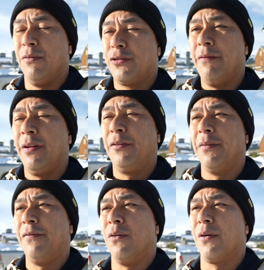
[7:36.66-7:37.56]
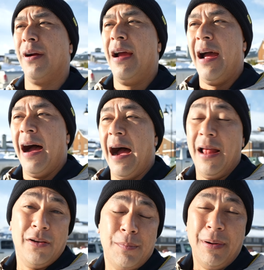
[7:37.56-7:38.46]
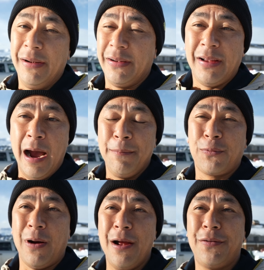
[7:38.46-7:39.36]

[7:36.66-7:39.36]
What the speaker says: driven these before, there's a bunch of times where I